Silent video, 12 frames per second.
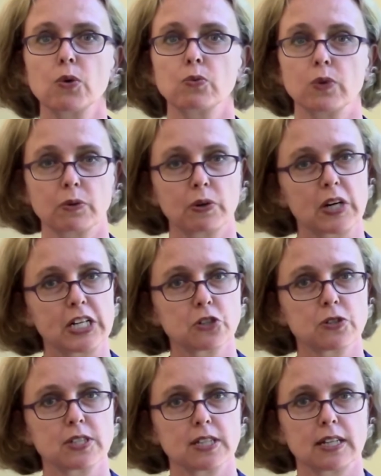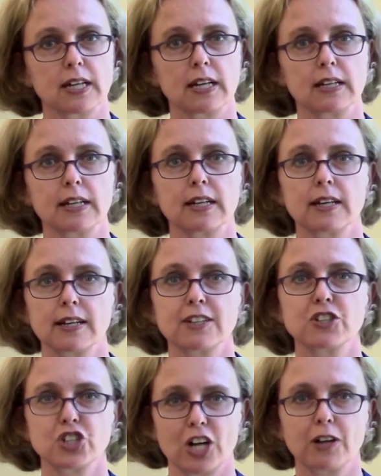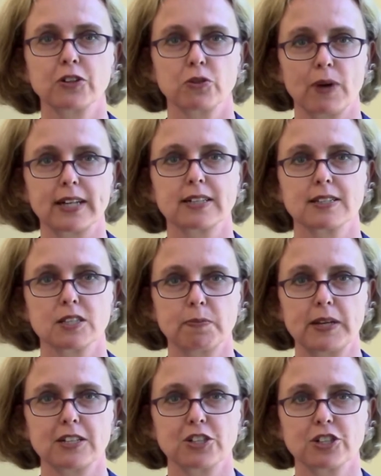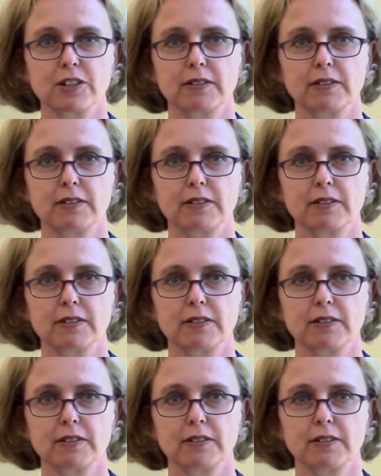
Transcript: What we're interested in is child-directed speech.